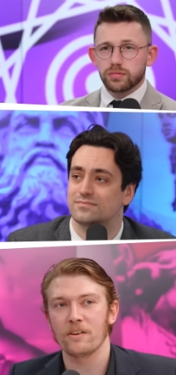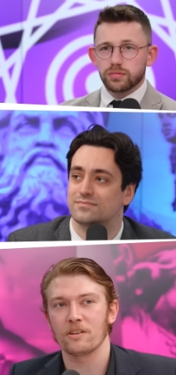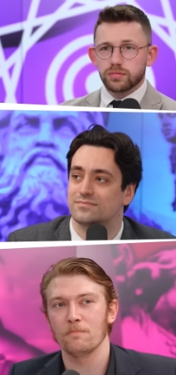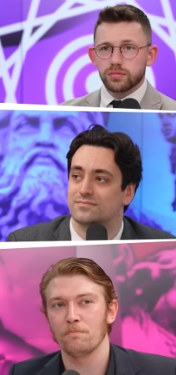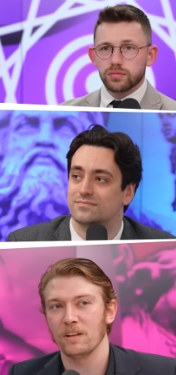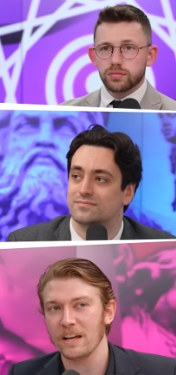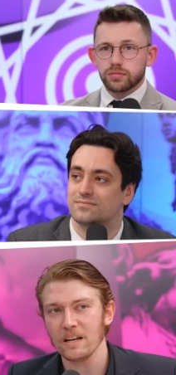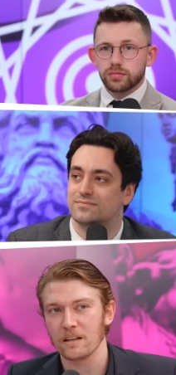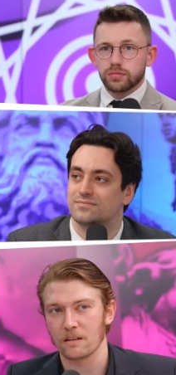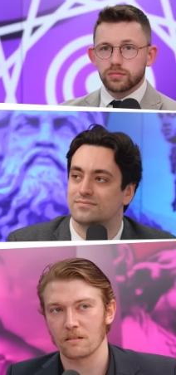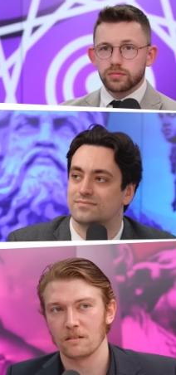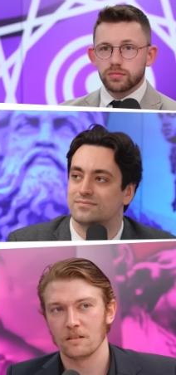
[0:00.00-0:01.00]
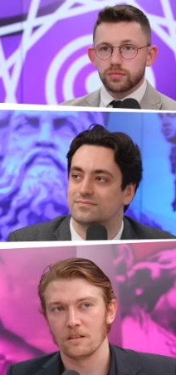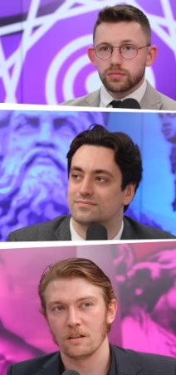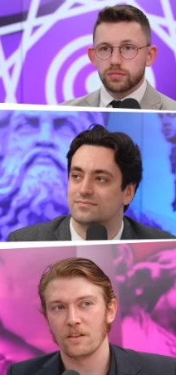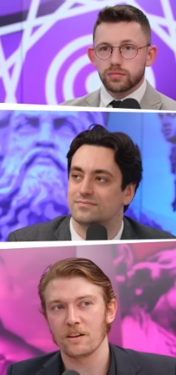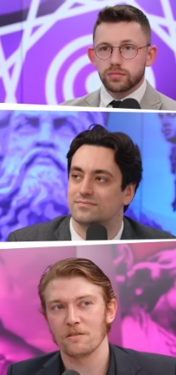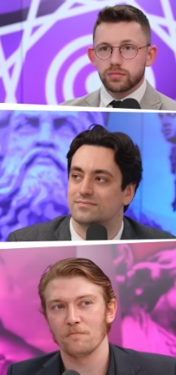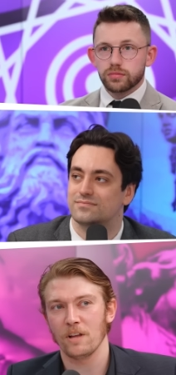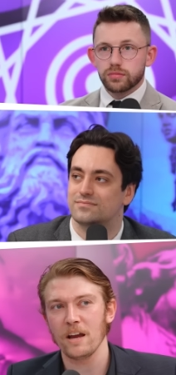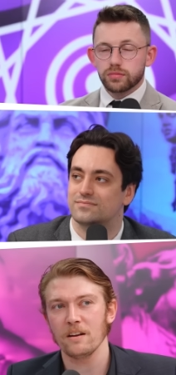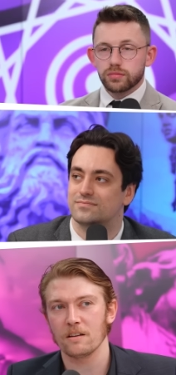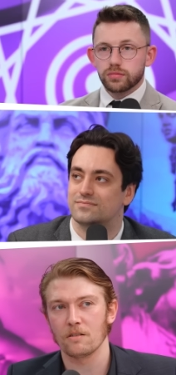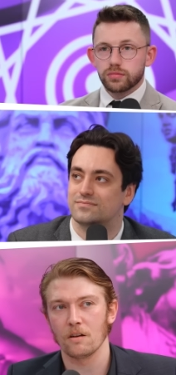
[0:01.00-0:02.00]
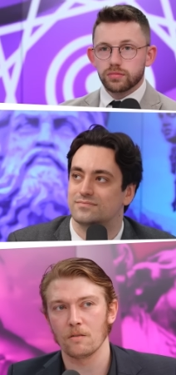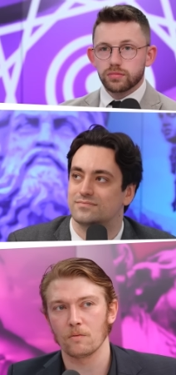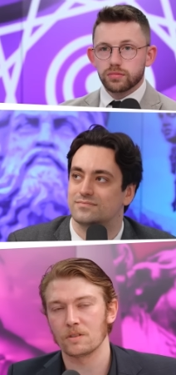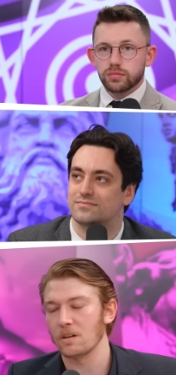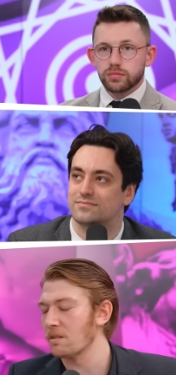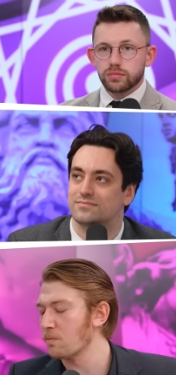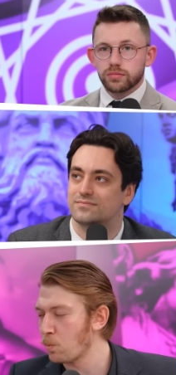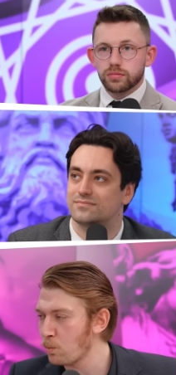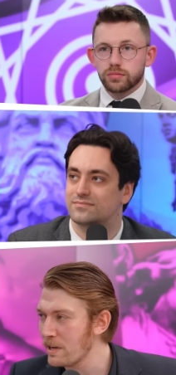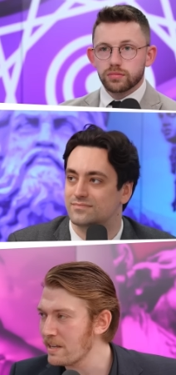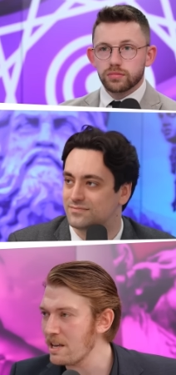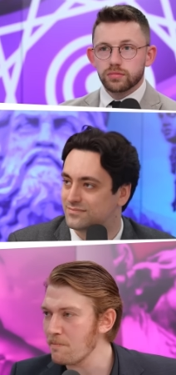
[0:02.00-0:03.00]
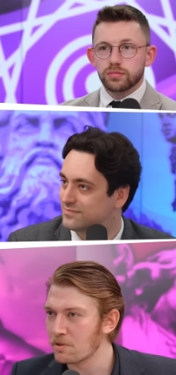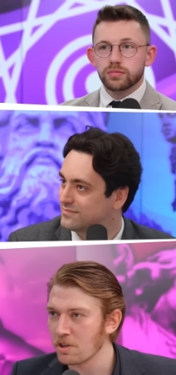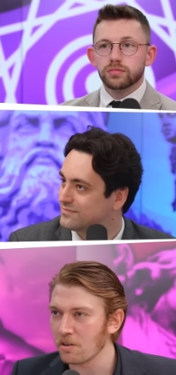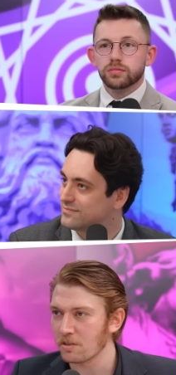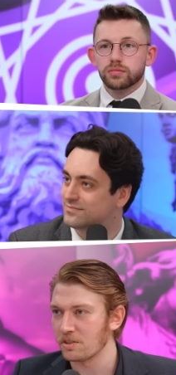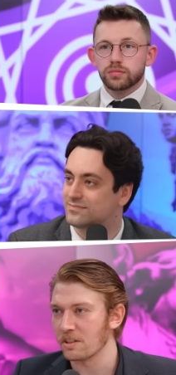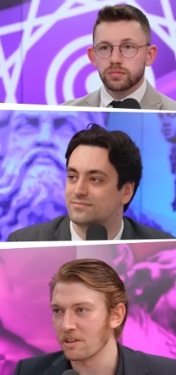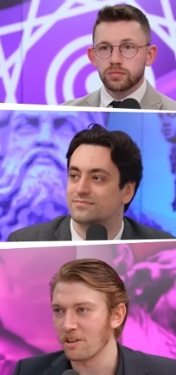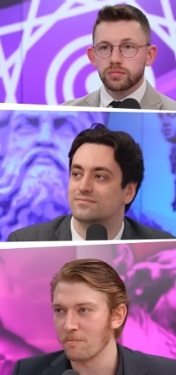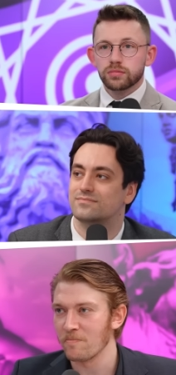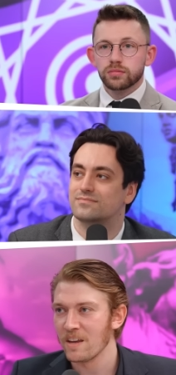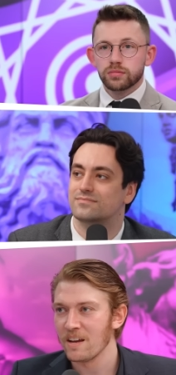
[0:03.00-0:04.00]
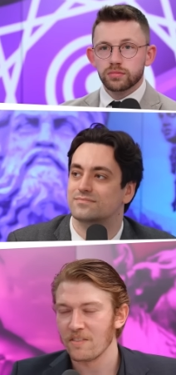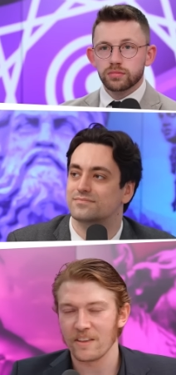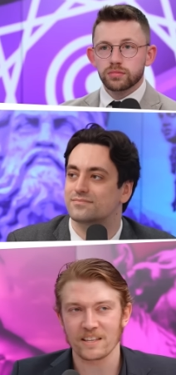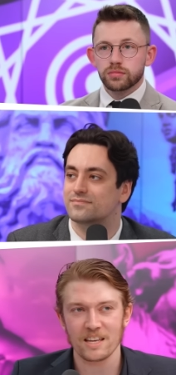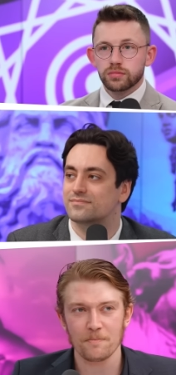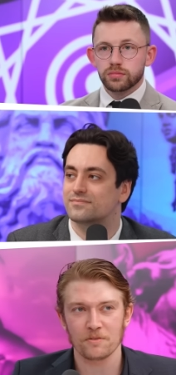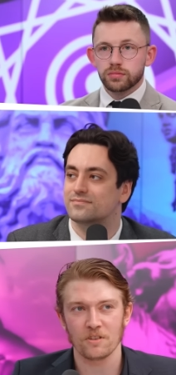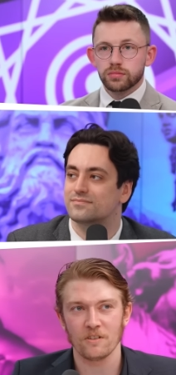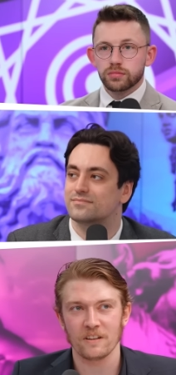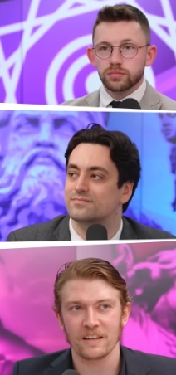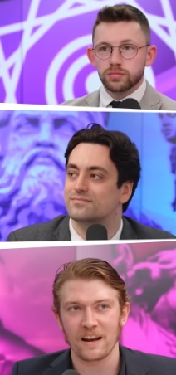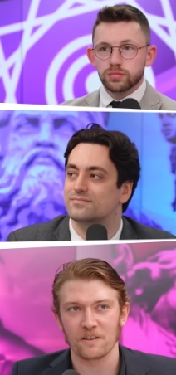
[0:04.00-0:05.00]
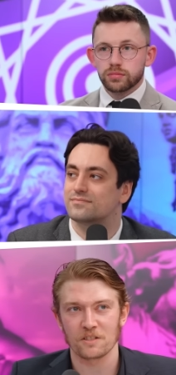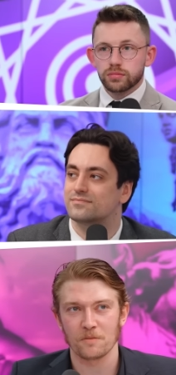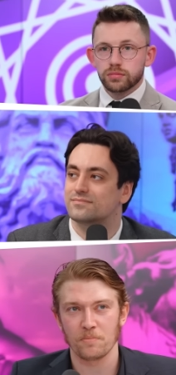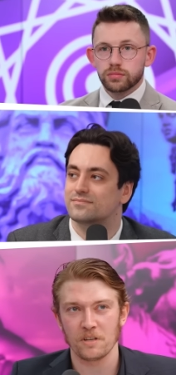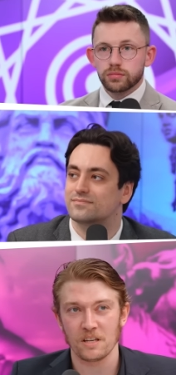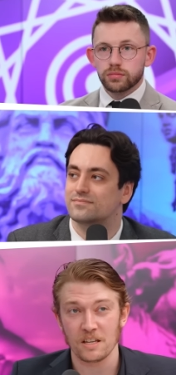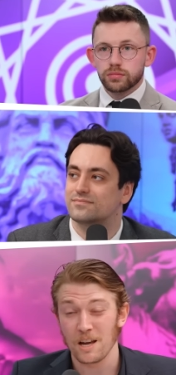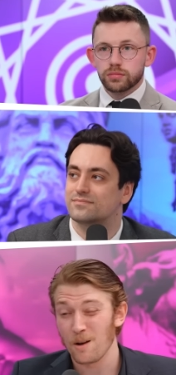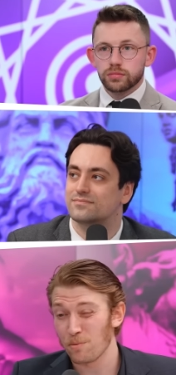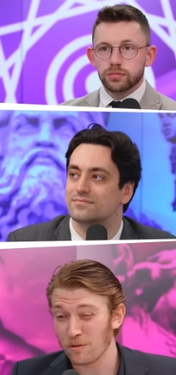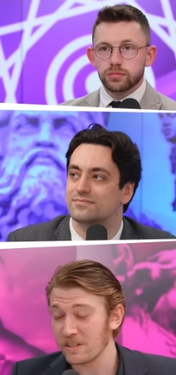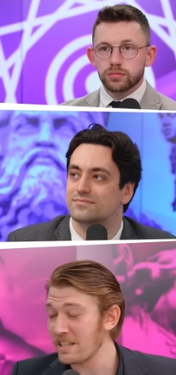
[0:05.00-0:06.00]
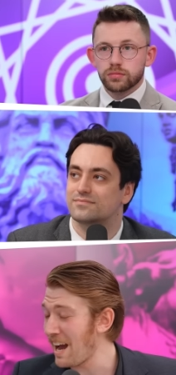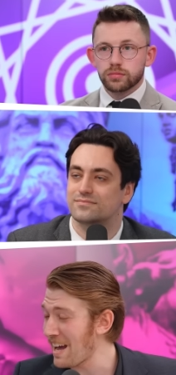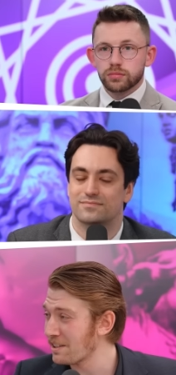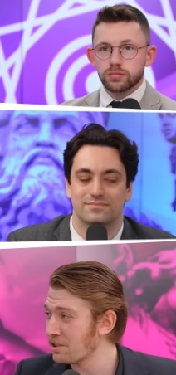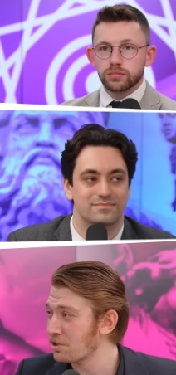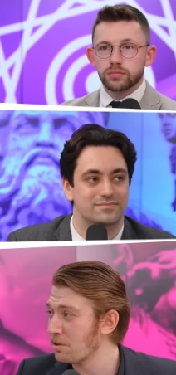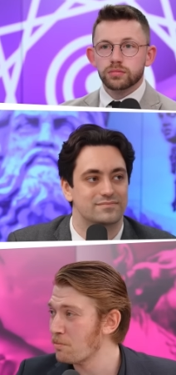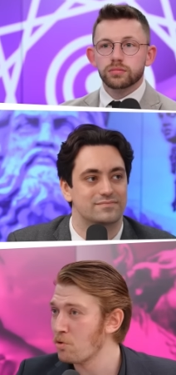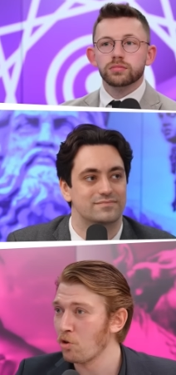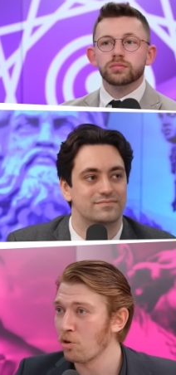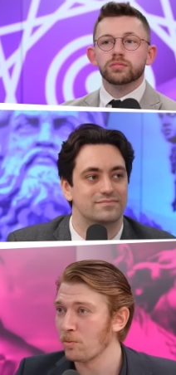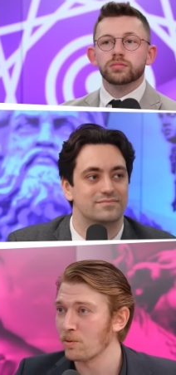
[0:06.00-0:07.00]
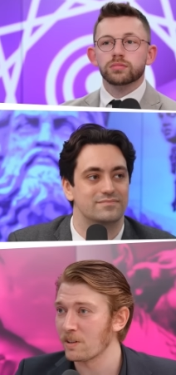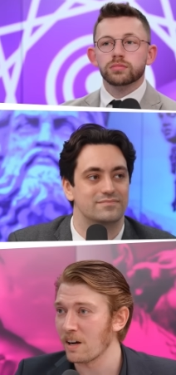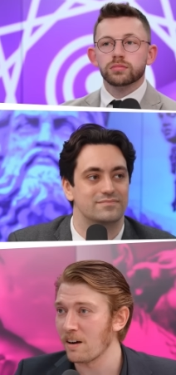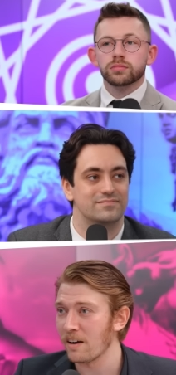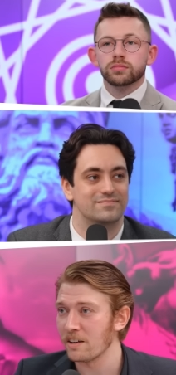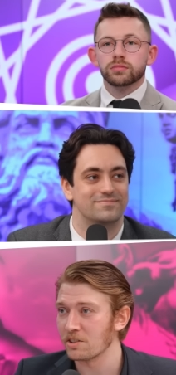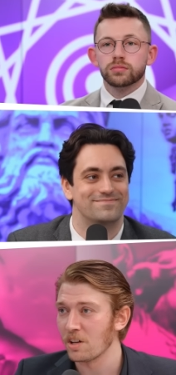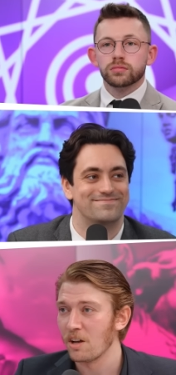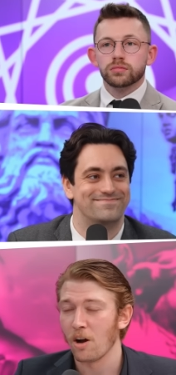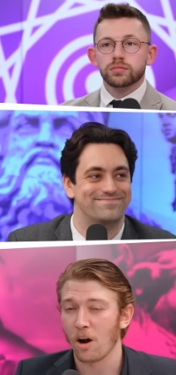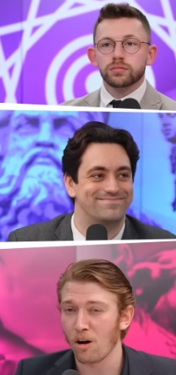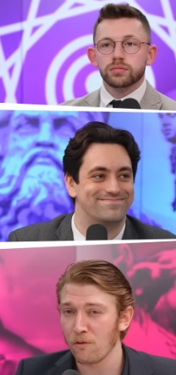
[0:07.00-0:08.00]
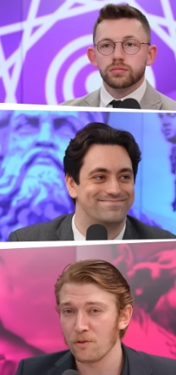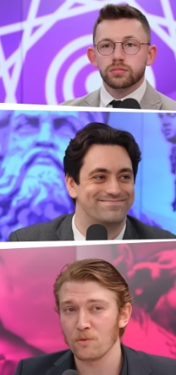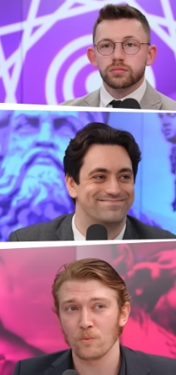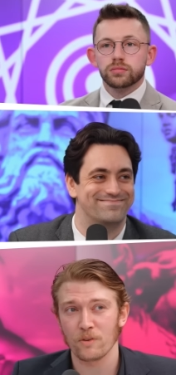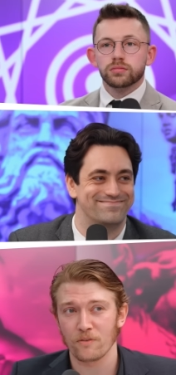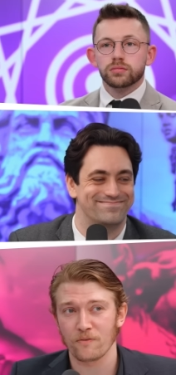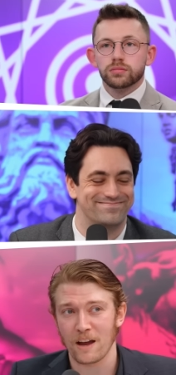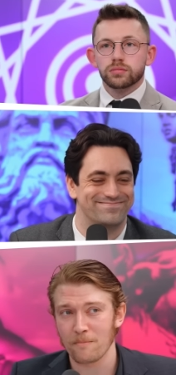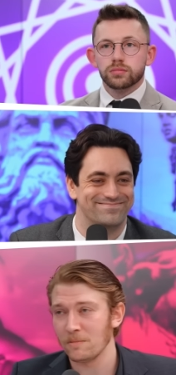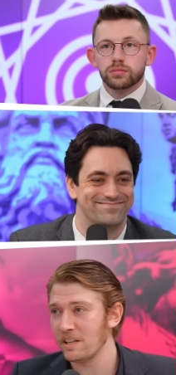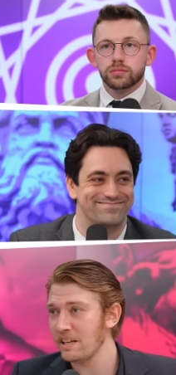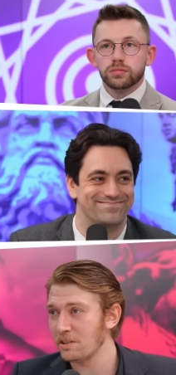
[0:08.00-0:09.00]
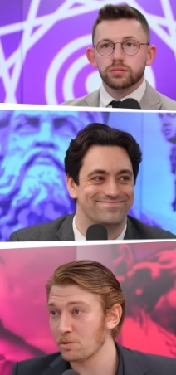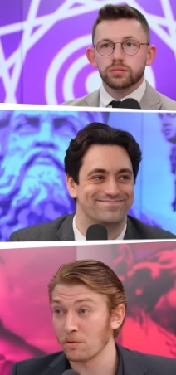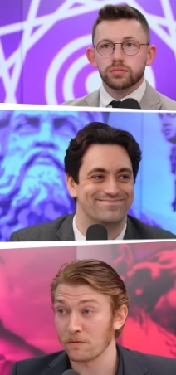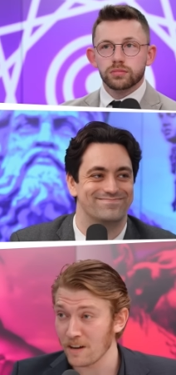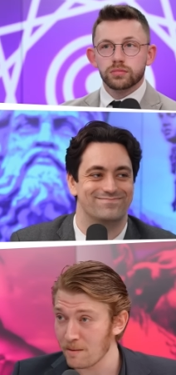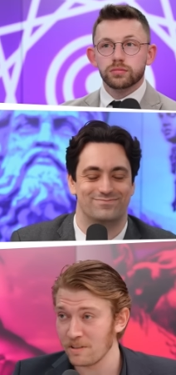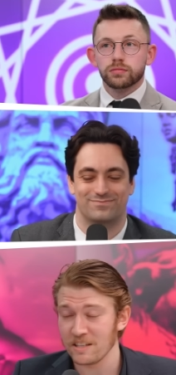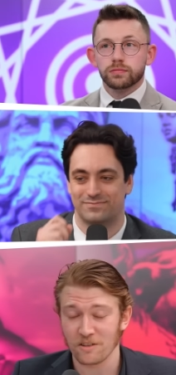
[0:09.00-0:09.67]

Speaker 1: they're complaining. They're complaining that, God, we keep doxing them. They keep turning out to be pretty handsome, normal guys, often with families or family